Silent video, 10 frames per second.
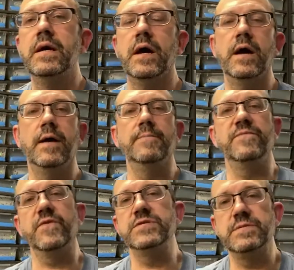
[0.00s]

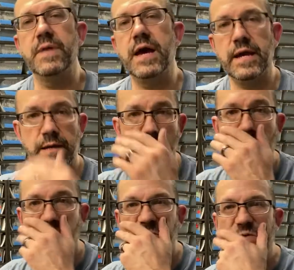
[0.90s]
Friends of mine
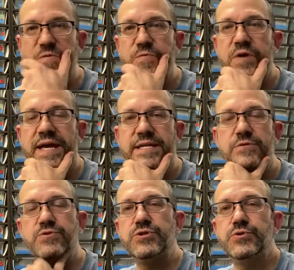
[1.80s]
do a
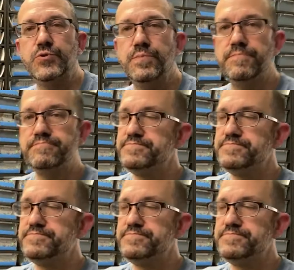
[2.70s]
YouTube